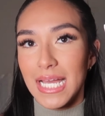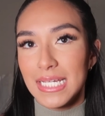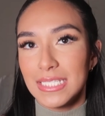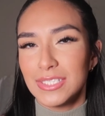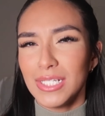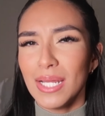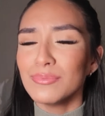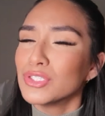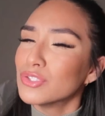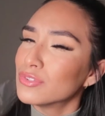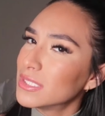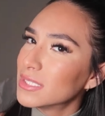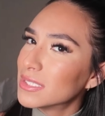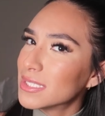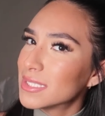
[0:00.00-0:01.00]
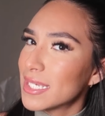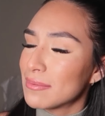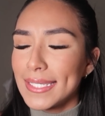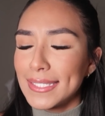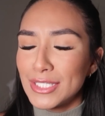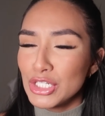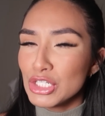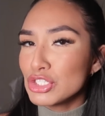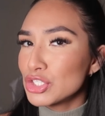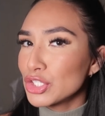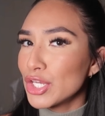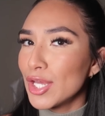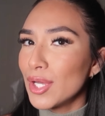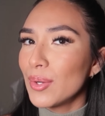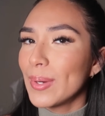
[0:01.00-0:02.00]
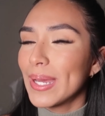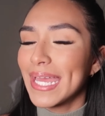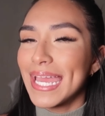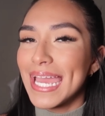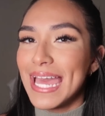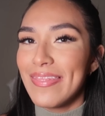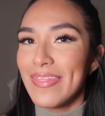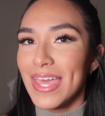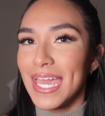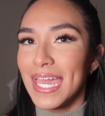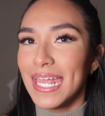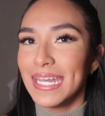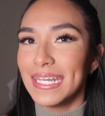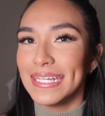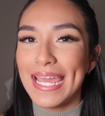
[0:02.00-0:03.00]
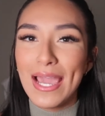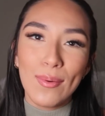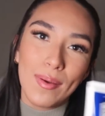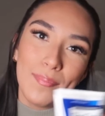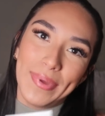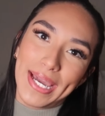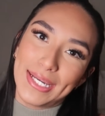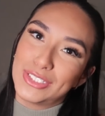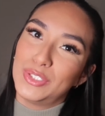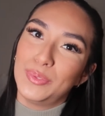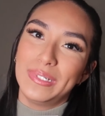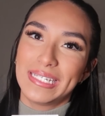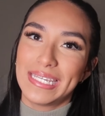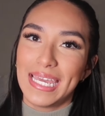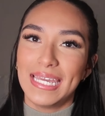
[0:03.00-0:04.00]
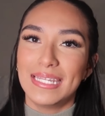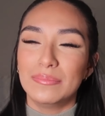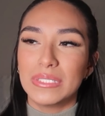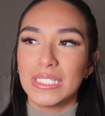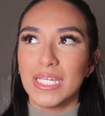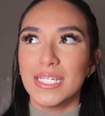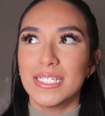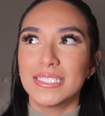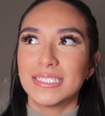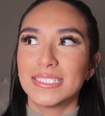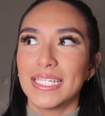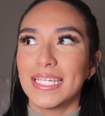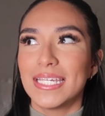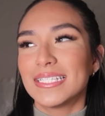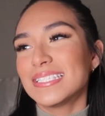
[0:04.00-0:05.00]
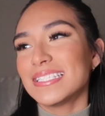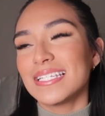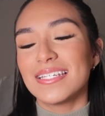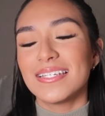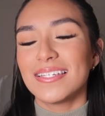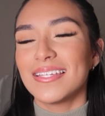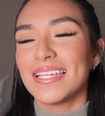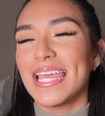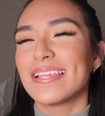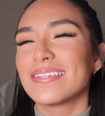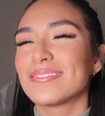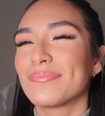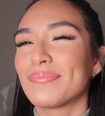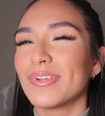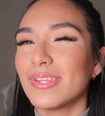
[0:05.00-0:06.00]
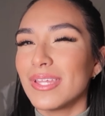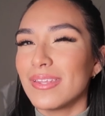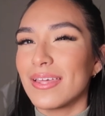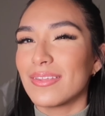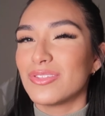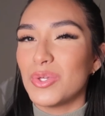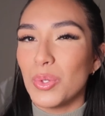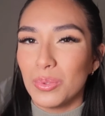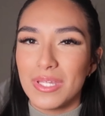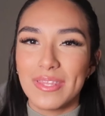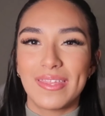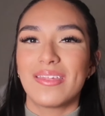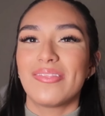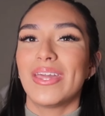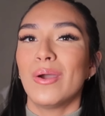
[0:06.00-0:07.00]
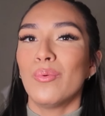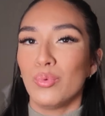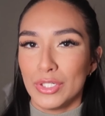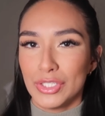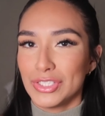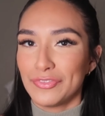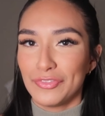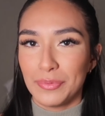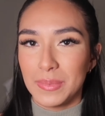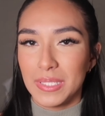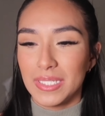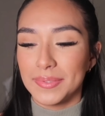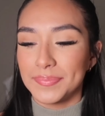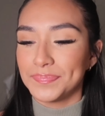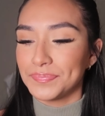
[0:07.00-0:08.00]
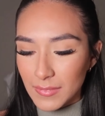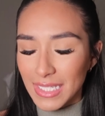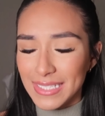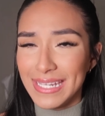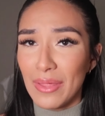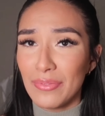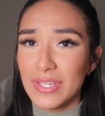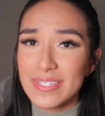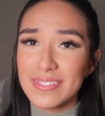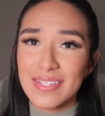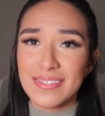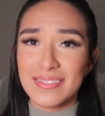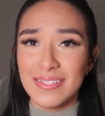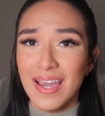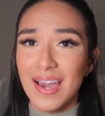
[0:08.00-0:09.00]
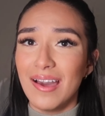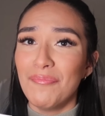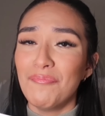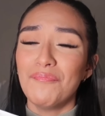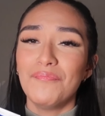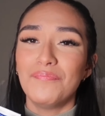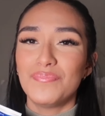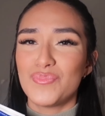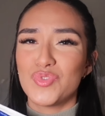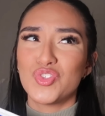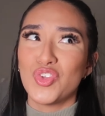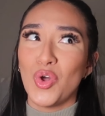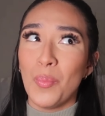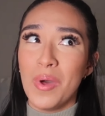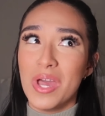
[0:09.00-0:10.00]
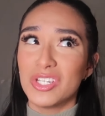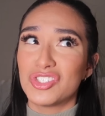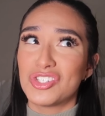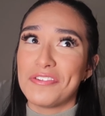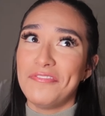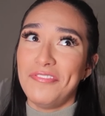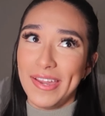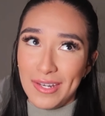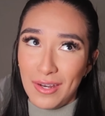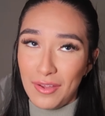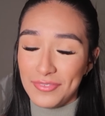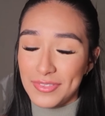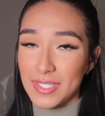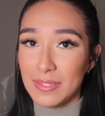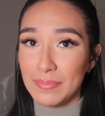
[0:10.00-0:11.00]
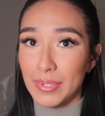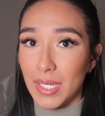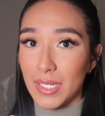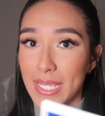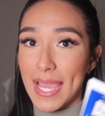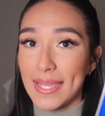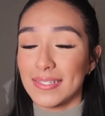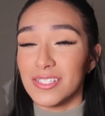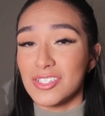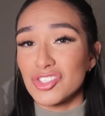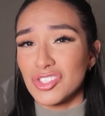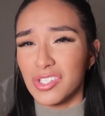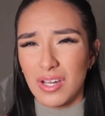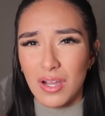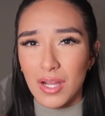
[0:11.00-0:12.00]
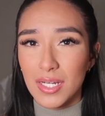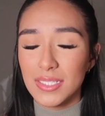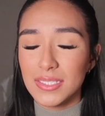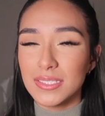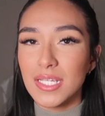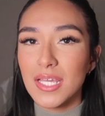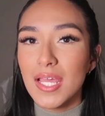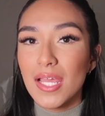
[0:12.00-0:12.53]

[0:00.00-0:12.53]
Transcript: I stopped using this like years ago, and then now I'm back to it again because it is really like the only thing that works for me. Now, this does not so much fight off the body acne scars.